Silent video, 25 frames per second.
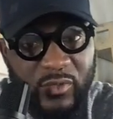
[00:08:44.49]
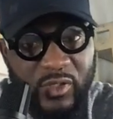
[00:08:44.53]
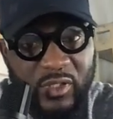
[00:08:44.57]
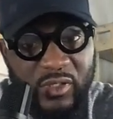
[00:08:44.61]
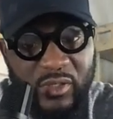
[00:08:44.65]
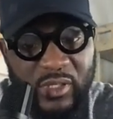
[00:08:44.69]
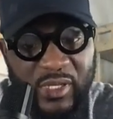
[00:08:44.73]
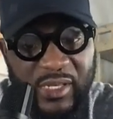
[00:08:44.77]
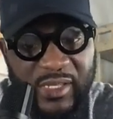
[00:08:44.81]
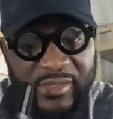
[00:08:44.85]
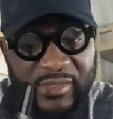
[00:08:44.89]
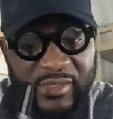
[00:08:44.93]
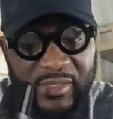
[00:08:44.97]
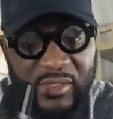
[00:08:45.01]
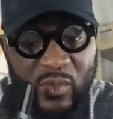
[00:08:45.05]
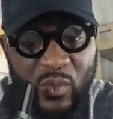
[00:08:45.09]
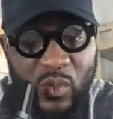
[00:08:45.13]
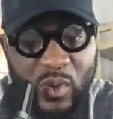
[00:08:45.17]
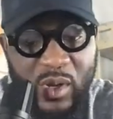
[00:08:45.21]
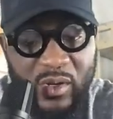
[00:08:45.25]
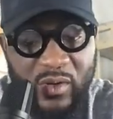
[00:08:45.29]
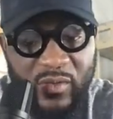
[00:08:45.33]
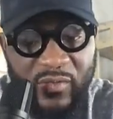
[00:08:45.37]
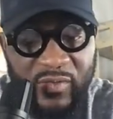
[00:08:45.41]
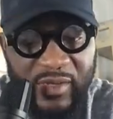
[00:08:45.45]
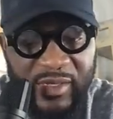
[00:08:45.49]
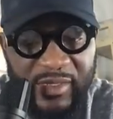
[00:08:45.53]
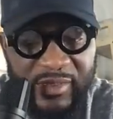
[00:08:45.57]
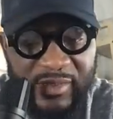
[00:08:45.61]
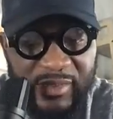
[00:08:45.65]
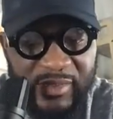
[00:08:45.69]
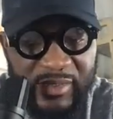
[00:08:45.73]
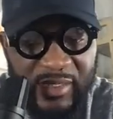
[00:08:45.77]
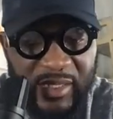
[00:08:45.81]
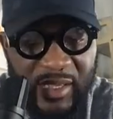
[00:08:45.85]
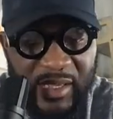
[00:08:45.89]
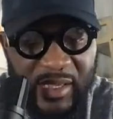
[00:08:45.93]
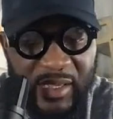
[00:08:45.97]
So let's say one of let's
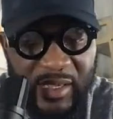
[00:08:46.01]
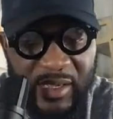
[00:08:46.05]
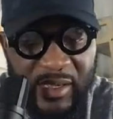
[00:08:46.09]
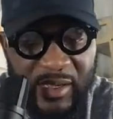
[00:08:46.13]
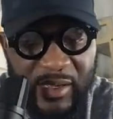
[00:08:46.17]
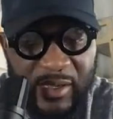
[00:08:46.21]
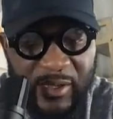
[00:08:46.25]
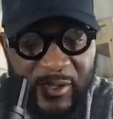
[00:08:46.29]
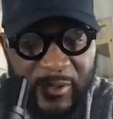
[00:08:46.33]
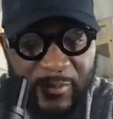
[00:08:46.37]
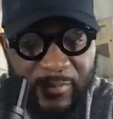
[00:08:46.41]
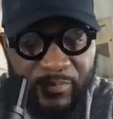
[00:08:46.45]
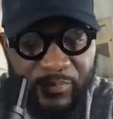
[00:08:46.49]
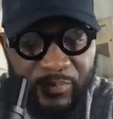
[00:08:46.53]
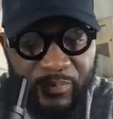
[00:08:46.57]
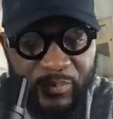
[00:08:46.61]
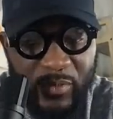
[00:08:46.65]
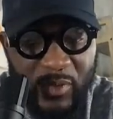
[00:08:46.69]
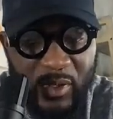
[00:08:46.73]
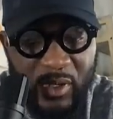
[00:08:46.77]
say um,